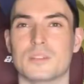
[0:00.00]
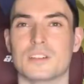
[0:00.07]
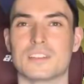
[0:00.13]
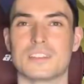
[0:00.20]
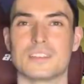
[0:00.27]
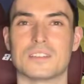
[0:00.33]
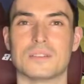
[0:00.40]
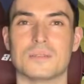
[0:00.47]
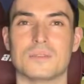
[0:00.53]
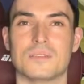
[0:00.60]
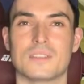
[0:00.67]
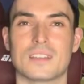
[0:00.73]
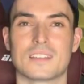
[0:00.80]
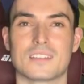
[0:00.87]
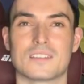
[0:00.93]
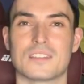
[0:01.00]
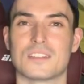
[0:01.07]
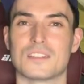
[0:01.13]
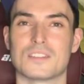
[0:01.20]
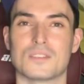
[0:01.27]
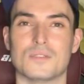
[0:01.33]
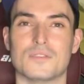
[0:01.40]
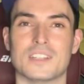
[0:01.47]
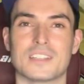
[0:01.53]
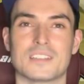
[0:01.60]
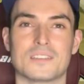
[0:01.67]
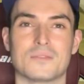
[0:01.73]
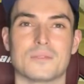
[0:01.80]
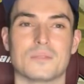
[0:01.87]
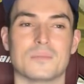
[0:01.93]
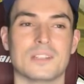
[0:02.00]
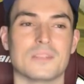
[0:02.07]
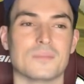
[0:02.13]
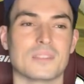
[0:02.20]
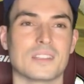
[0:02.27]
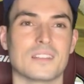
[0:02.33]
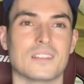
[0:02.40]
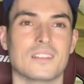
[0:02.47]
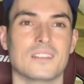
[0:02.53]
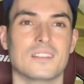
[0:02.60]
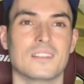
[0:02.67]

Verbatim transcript: be nice too. That's an assault vest, 1 million percent.